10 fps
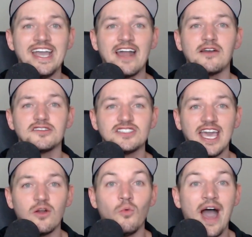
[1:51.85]
I don't
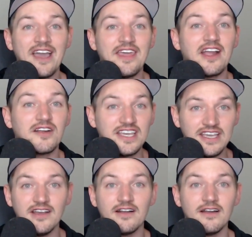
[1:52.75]
understand why they're
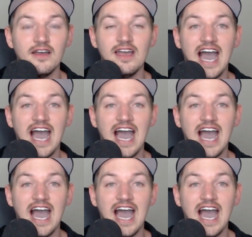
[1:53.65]
here.